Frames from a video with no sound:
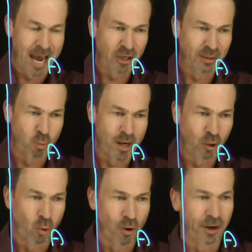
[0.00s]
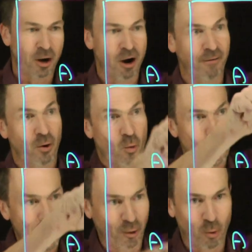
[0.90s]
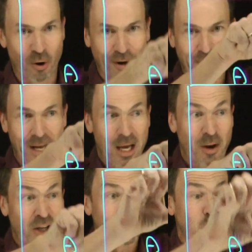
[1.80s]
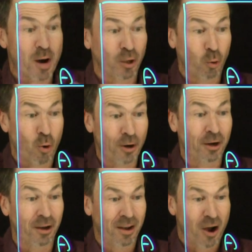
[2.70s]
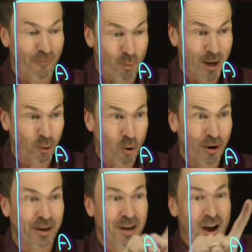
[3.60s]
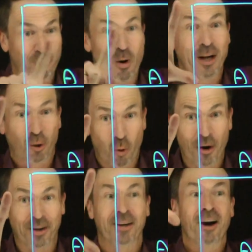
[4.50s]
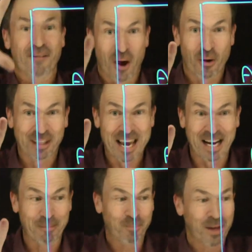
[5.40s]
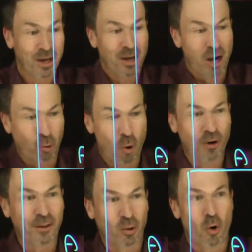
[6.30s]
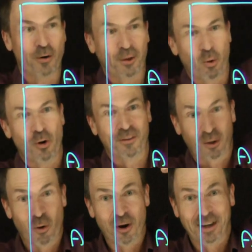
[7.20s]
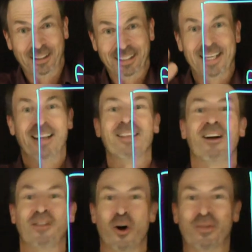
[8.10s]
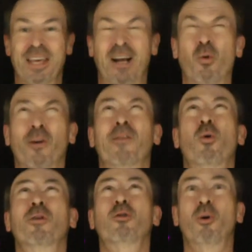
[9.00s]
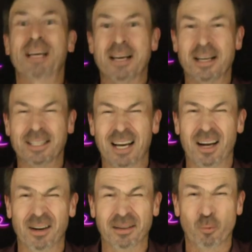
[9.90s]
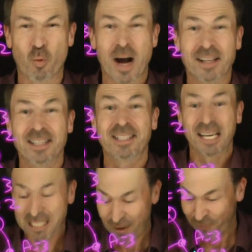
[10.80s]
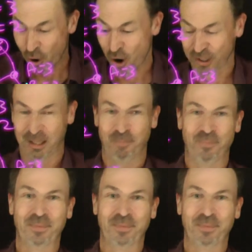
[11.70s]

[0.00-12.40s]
Actually, it's one quarter of one quarter. Actually, it's one quarter of one quarter of one quarter of the whole thing. A quarter of the quarter of the quarter of the quarter of the whole thing. Quarter of the quarter of the quarter is uh, 1 64th.